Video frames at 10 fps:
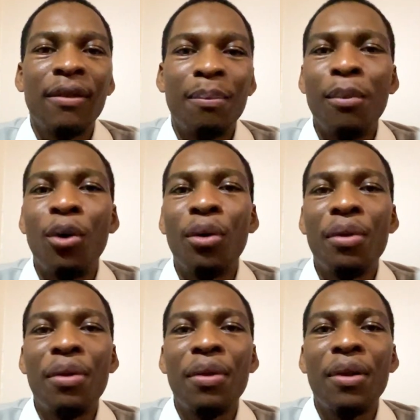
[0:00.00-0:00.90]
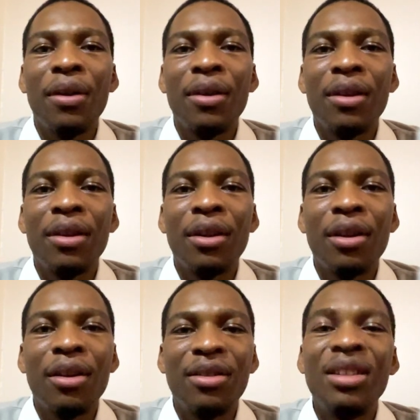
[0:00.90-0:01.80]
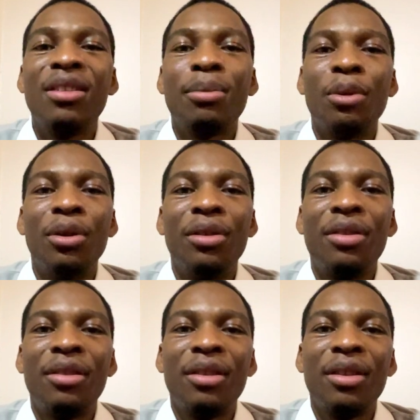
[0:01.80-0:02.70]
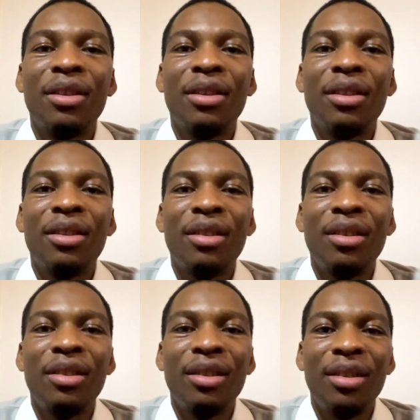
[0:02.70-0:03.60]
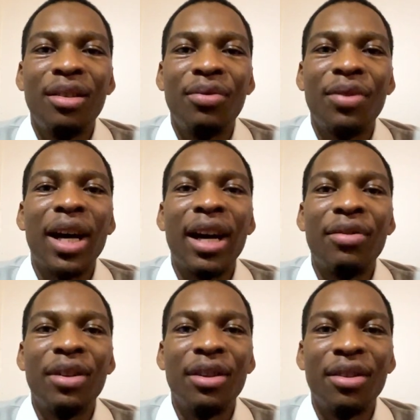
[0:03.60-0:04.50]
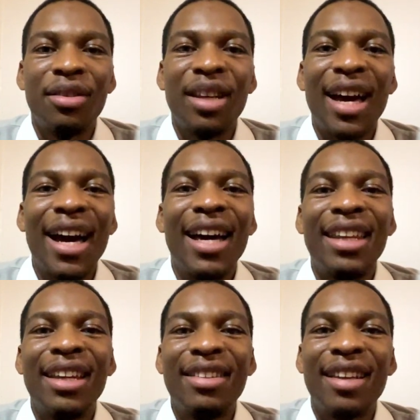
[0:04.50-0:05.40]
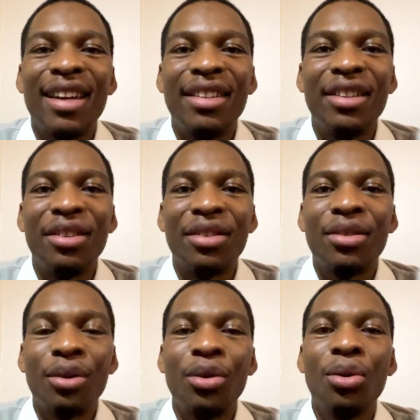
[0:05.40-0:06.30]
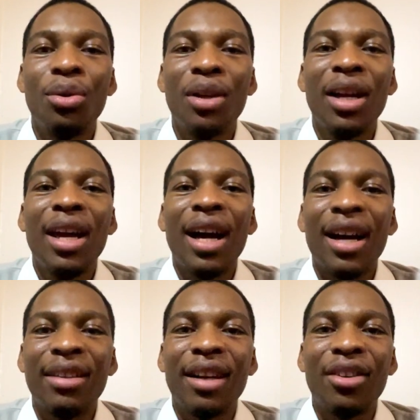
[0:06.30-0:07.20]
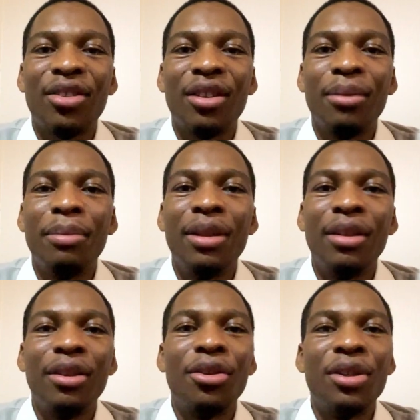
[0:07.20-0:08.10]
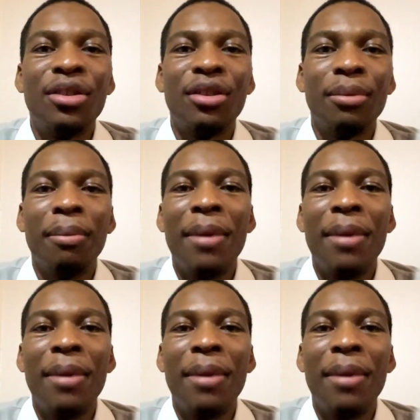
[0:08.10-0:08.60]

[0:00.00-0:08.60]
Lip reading: month, 6 months, 5 years, and 10 years. So gold has actually been increasing